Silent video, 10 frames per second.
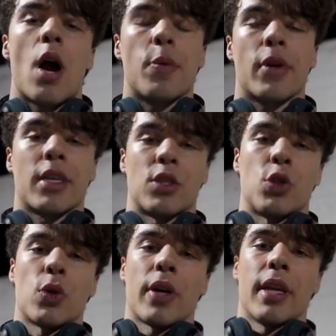Hope you guys
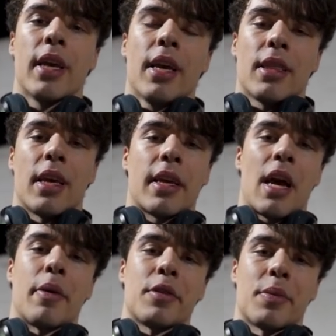enjoyed. Like,
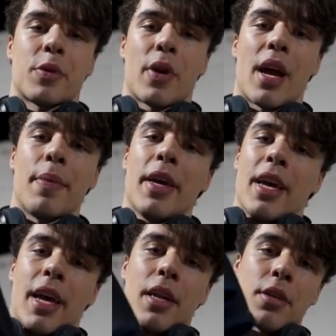comment, subscribe,
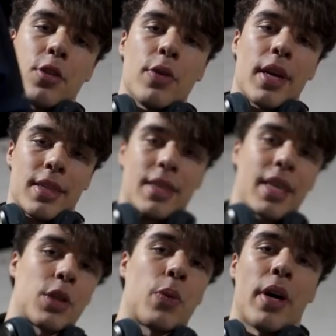and I'll see you guys in the
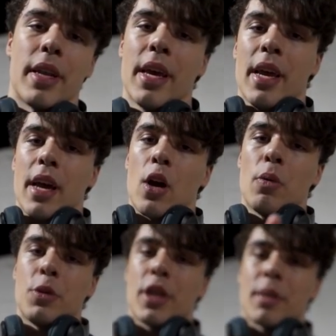next one. I
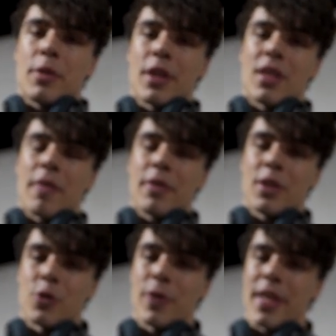hope Jacob cooked up for
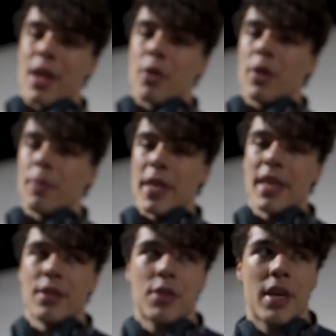this video.
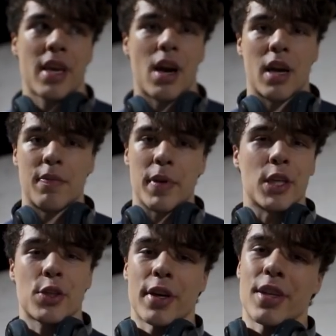Beans, uh, if
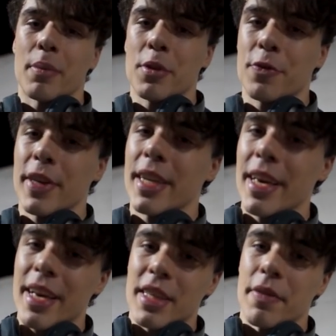Beans cooked up this vid,
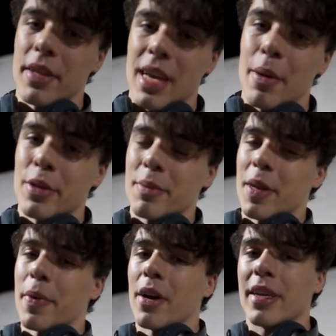definitely comment something
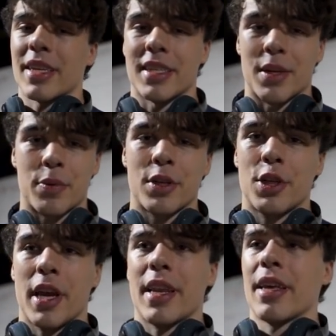about it because he'd
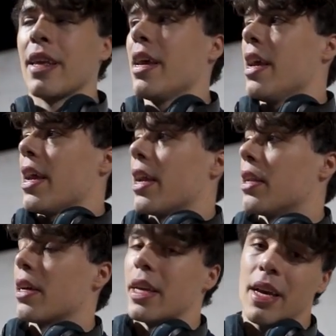appreciate it. And
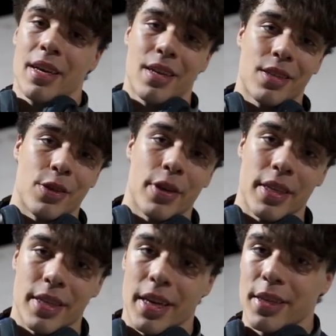uh, yeah, I'll see you
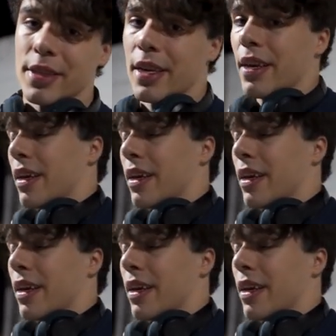guys the next.